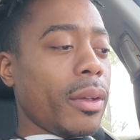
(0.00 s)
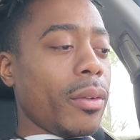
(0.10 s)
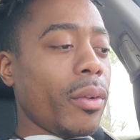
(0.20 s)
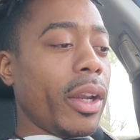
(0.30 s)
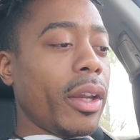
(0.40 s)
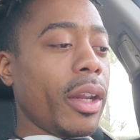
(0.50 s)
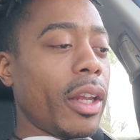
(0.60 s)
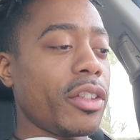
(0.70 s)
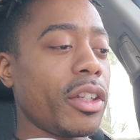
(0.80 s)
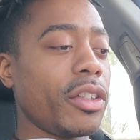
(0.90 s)
Ranking
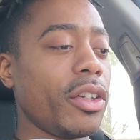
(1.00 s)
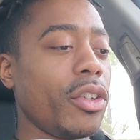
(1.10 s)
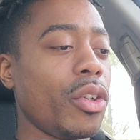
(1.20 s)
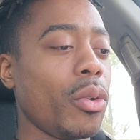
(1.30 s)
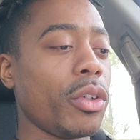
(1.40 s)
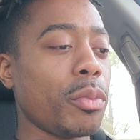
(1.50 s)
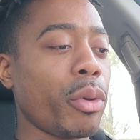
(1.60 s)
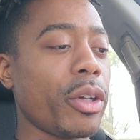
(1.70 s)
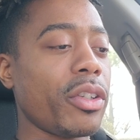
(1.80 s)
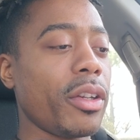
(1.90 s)
at 62 is
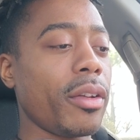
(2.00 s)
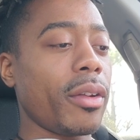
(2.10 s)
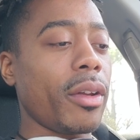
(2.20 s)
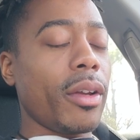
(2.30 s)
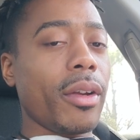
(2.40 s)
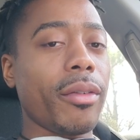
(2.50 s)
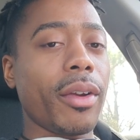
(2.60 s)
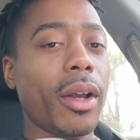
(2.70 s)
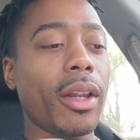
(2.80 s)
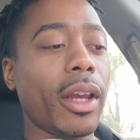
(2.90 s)
President
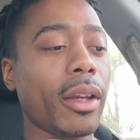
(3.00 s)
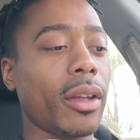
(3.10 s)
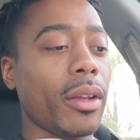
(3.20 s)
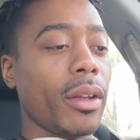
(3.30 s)
Valak.